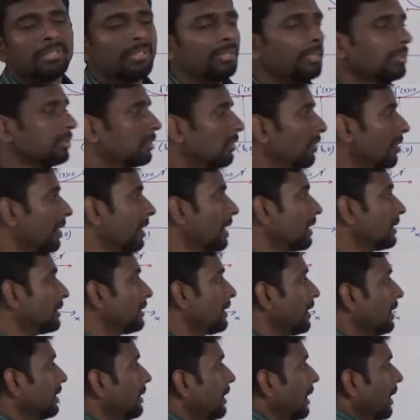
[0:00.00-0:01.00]
So we can
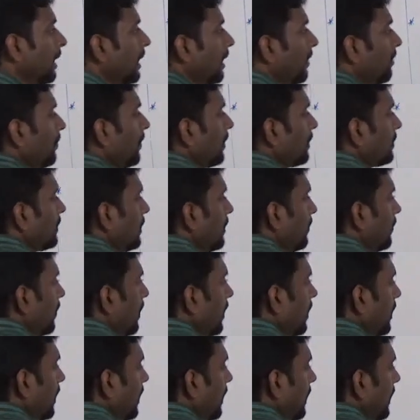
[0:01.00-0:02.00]
say that fx is
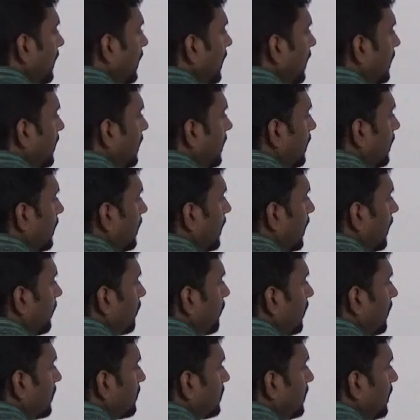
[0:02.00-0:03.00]
what? Increasing.
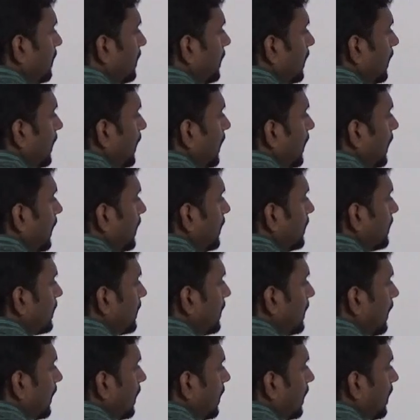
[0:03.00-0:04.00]
Fx is
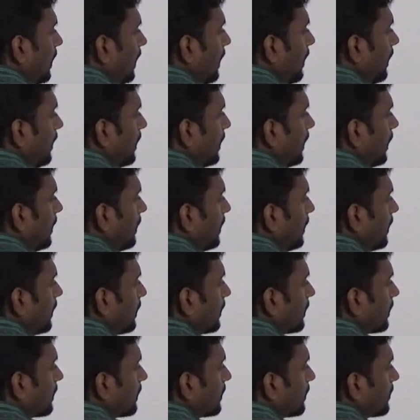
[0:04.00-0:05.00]
strictly
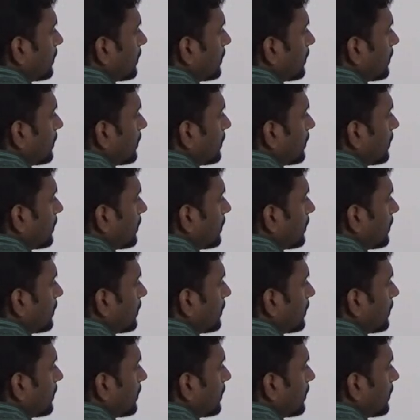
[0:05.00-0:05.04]
increasing.